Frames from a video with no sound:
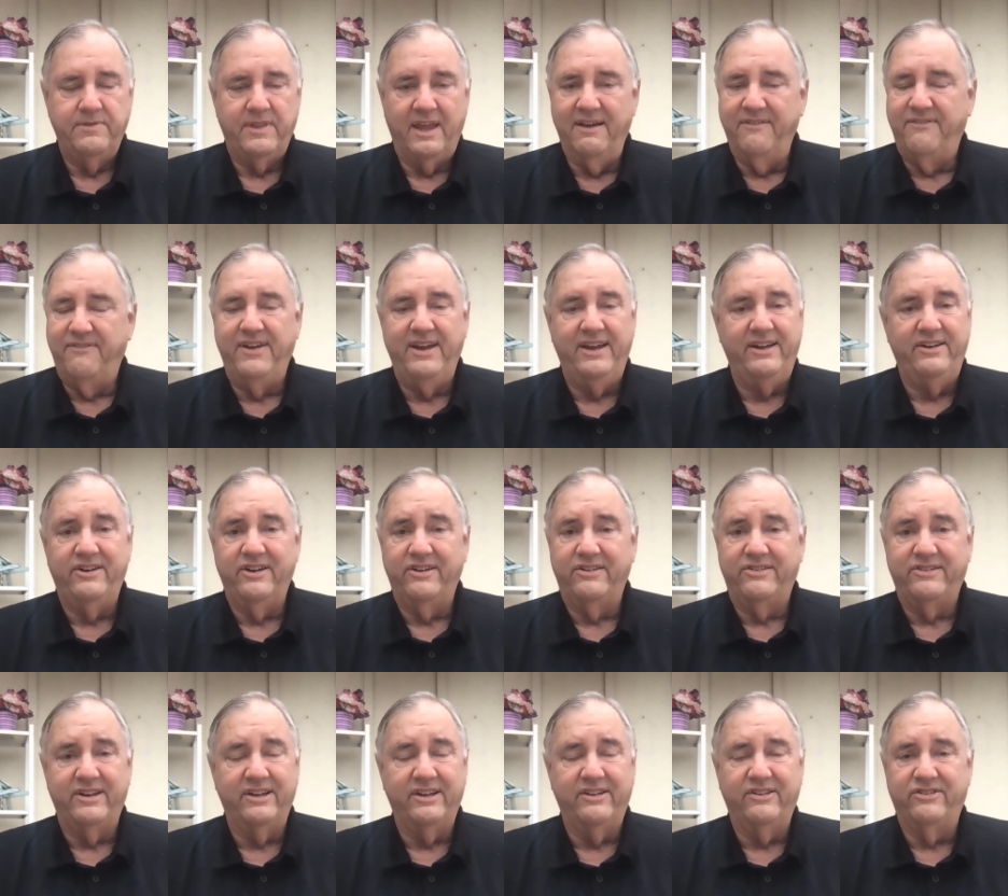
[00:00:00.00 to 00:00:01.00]
if He
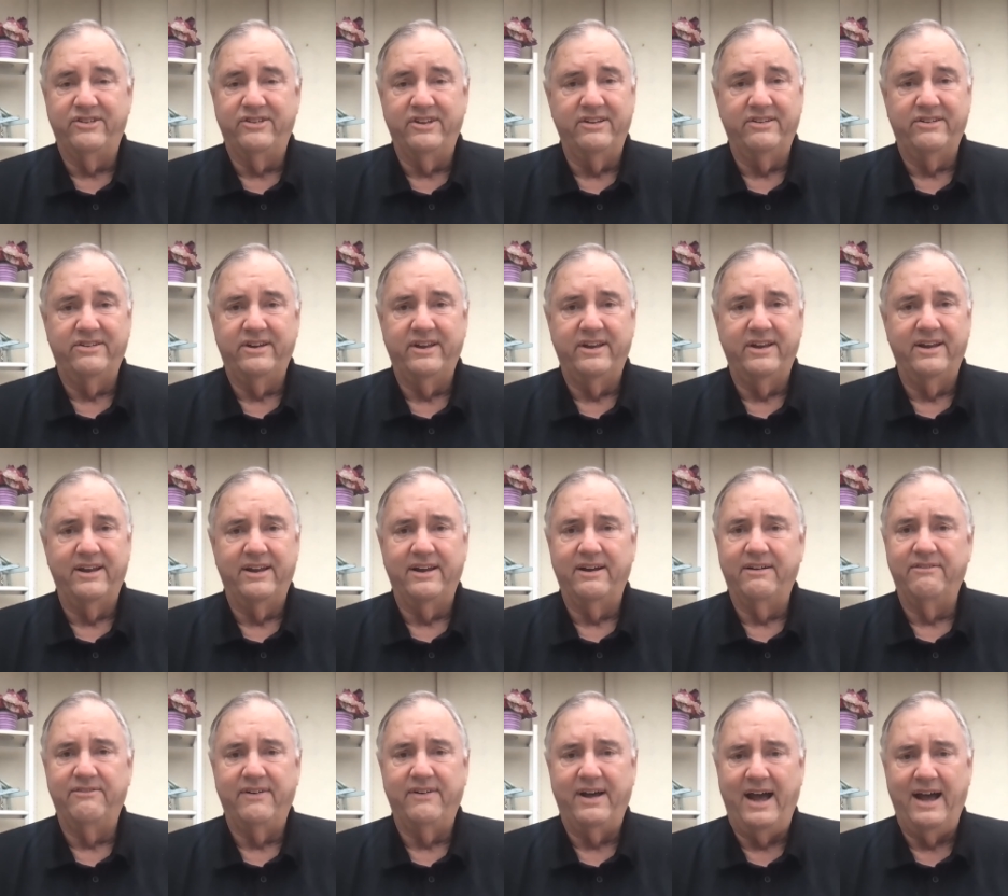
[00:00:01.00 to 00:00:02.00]
just existed in
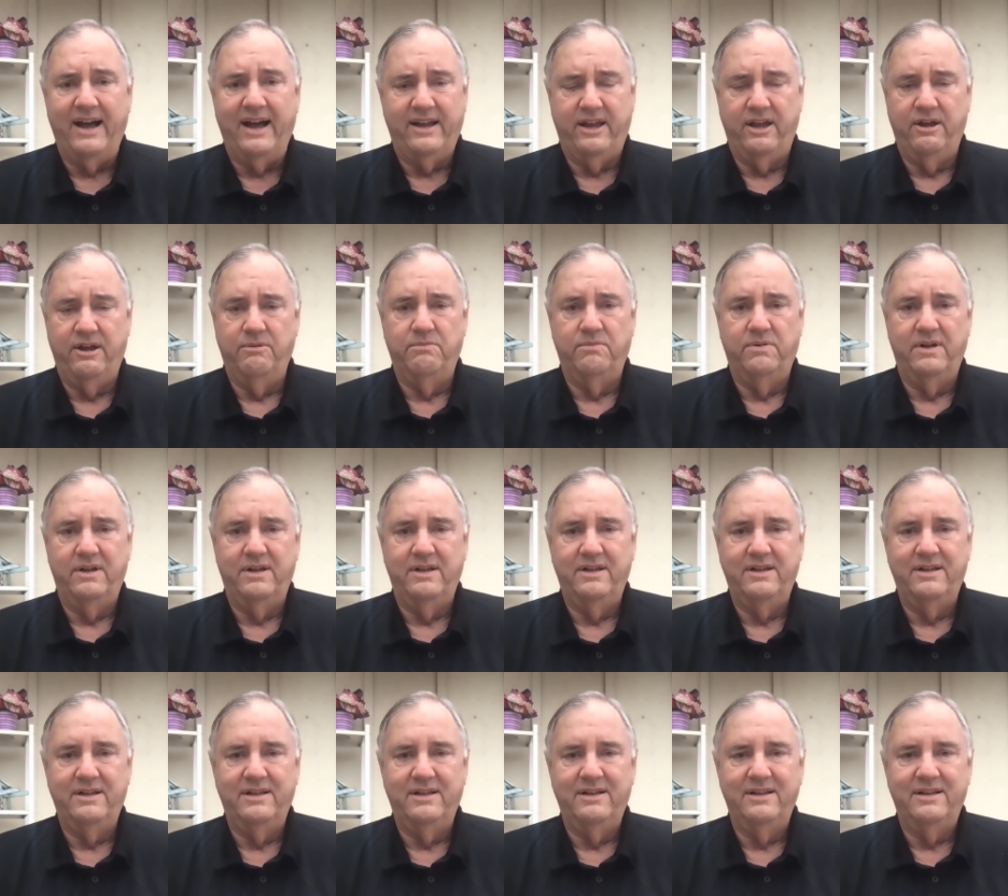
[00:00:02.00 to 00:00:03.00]
a vacuum
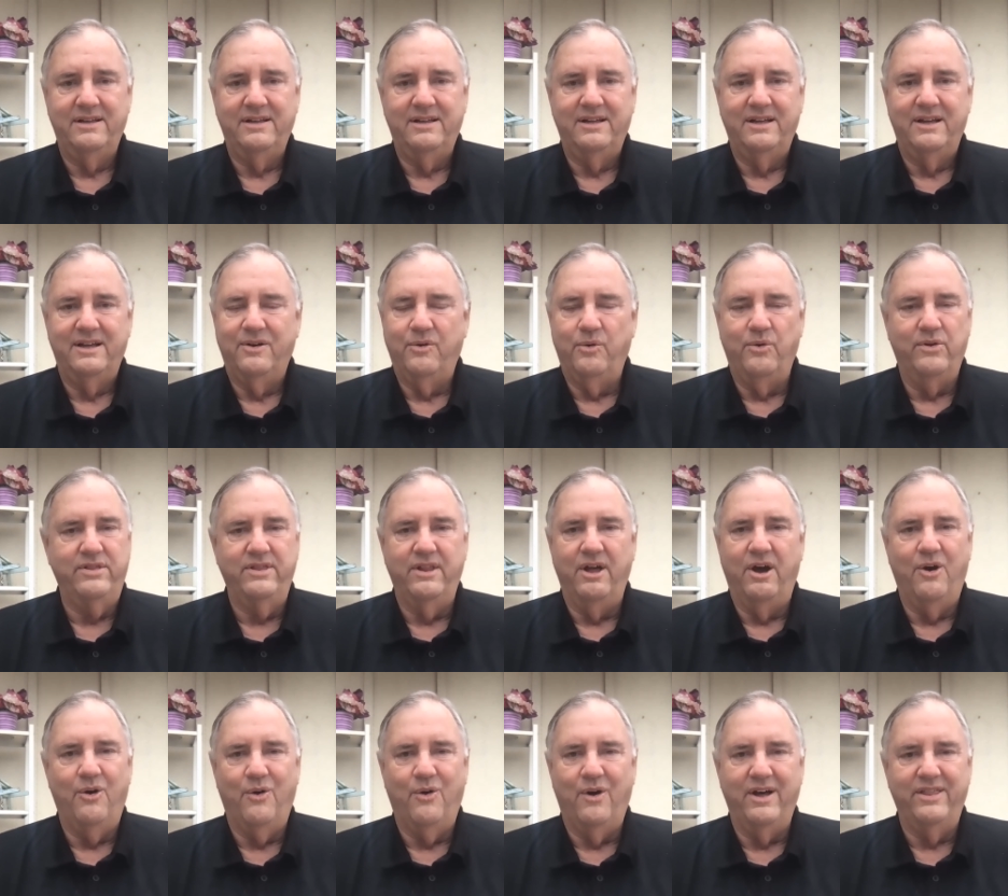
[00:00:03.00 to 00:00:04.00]
with
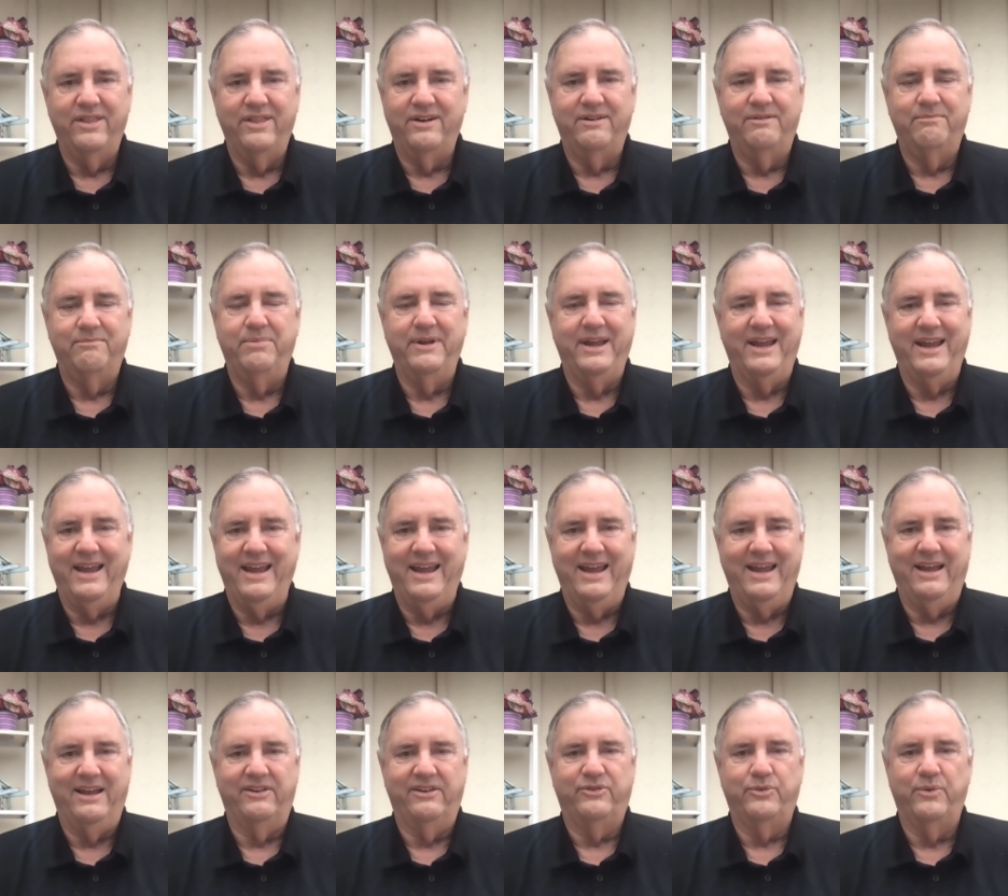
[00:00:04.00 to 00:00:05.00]
no other
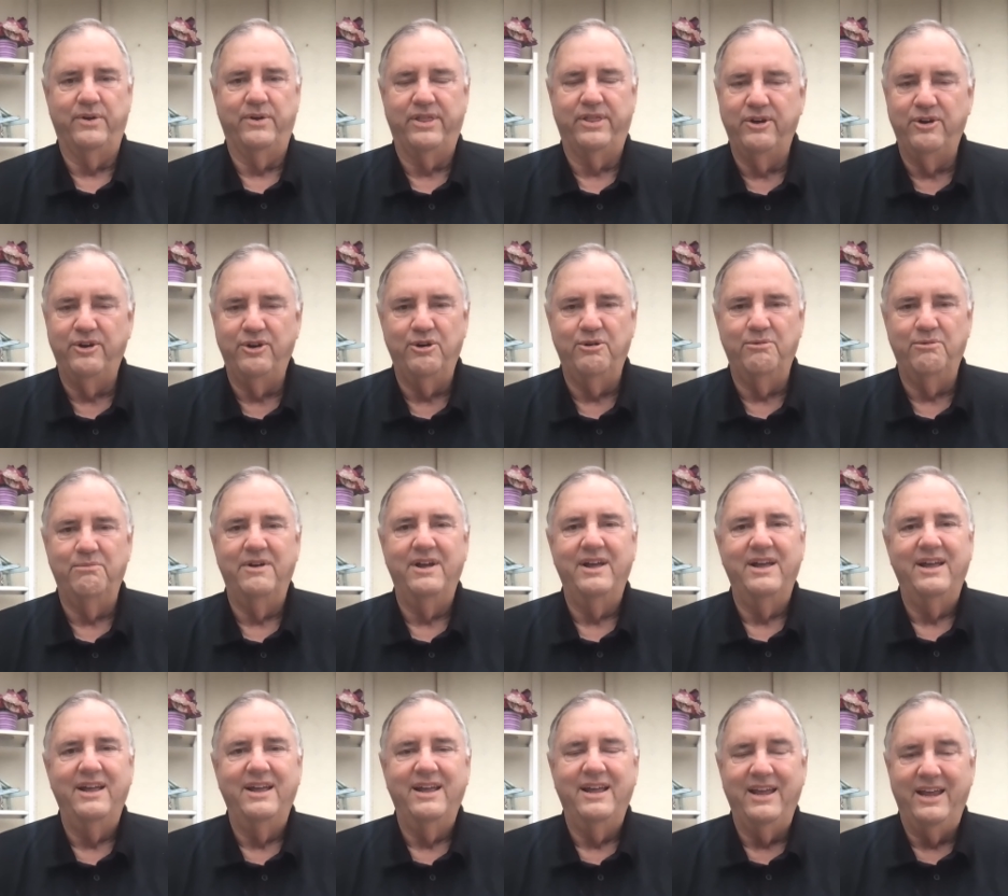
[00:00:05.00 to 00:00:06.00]
beings with whom
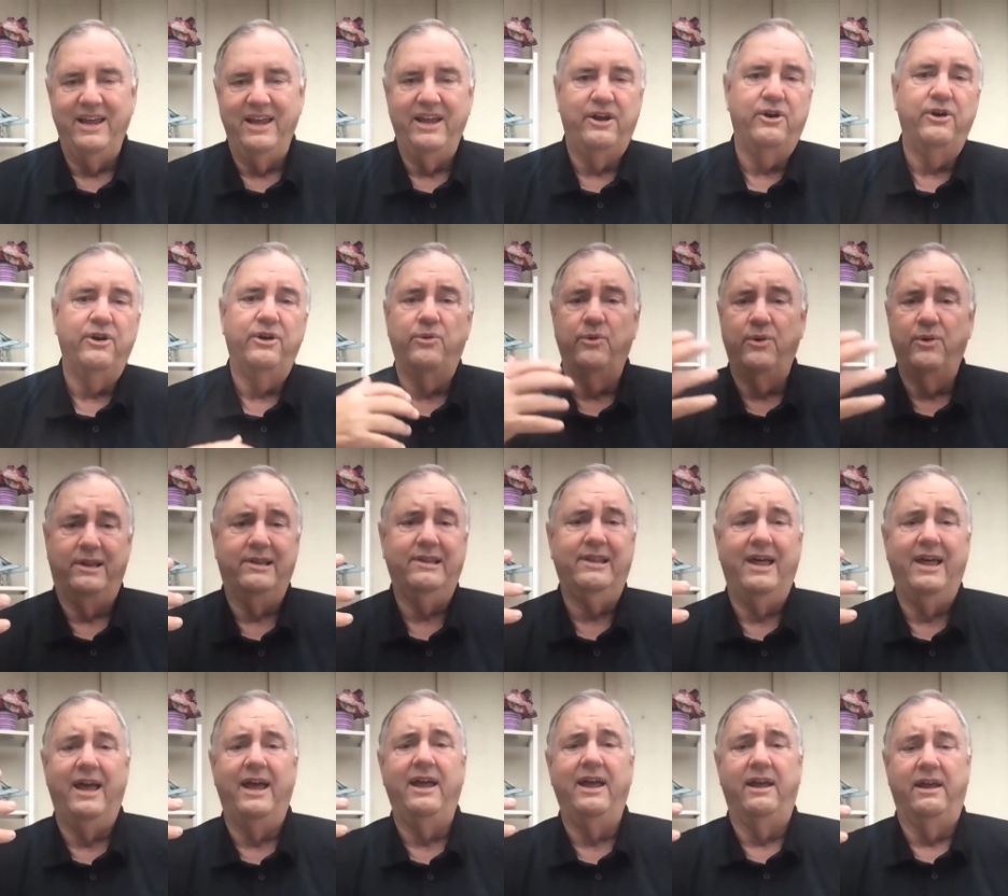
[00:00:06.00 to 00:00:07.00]
He could
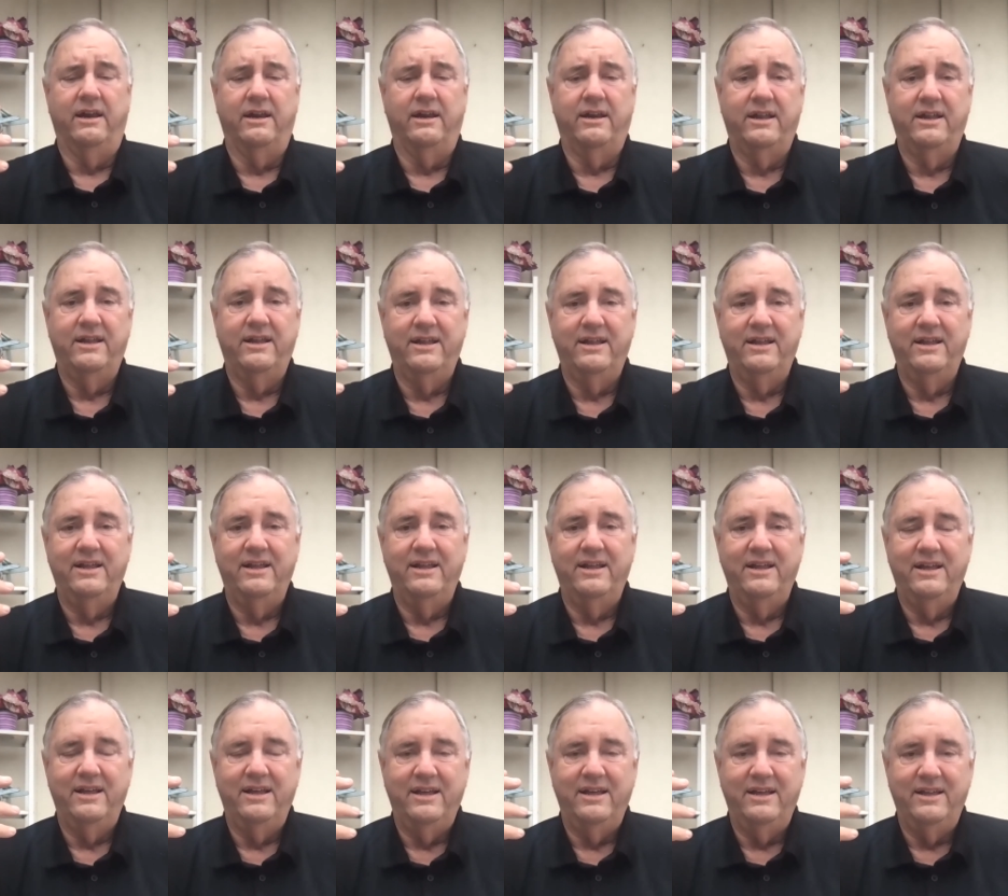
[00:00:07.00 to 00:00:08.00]
relate,
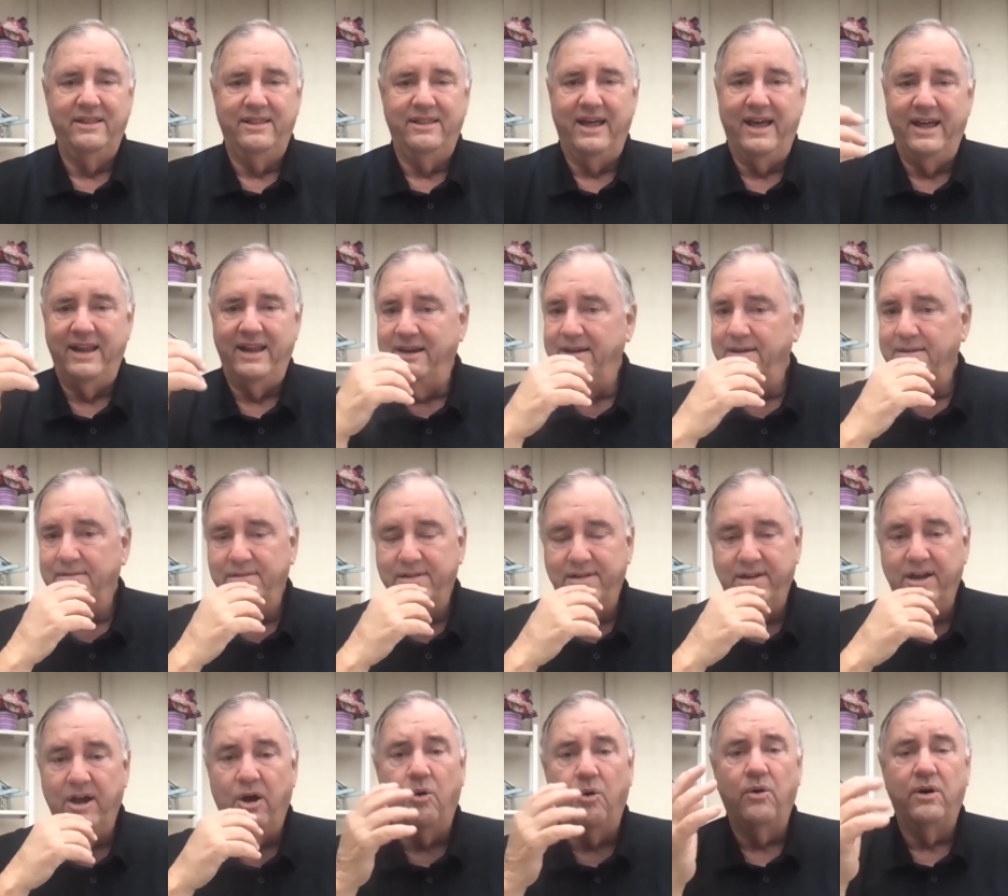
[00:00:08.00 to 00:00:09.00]
then
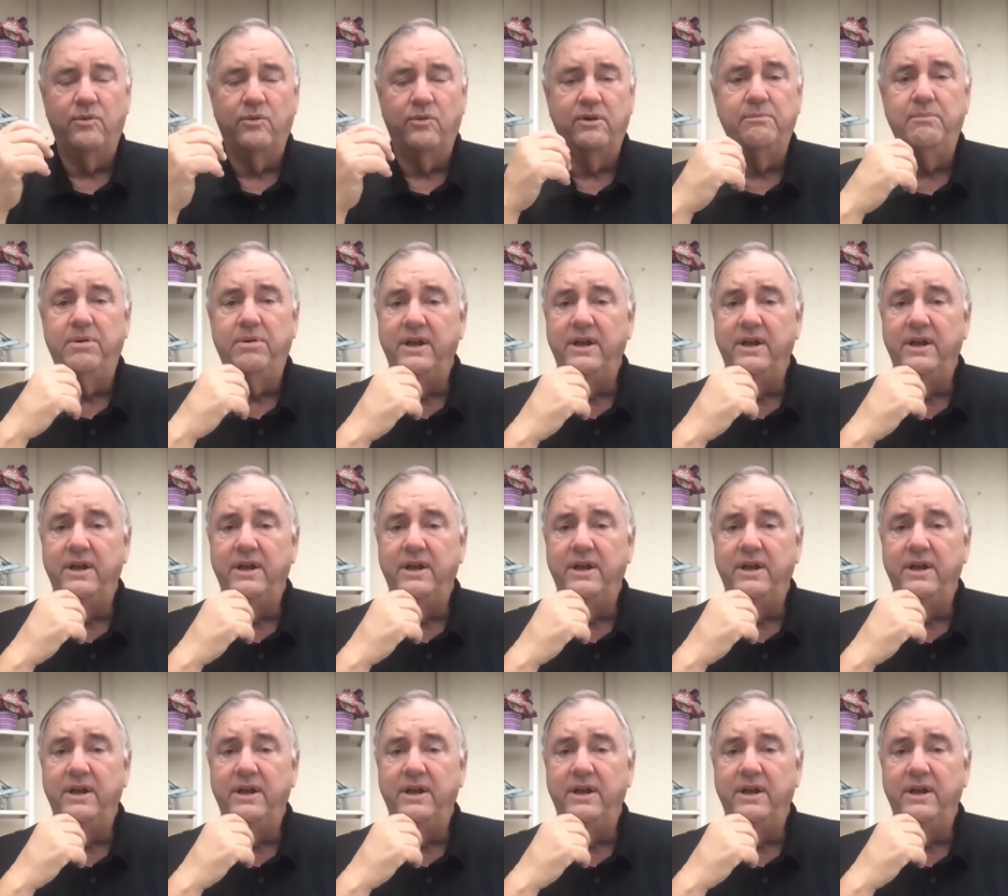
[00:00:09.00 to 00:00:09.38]
no one would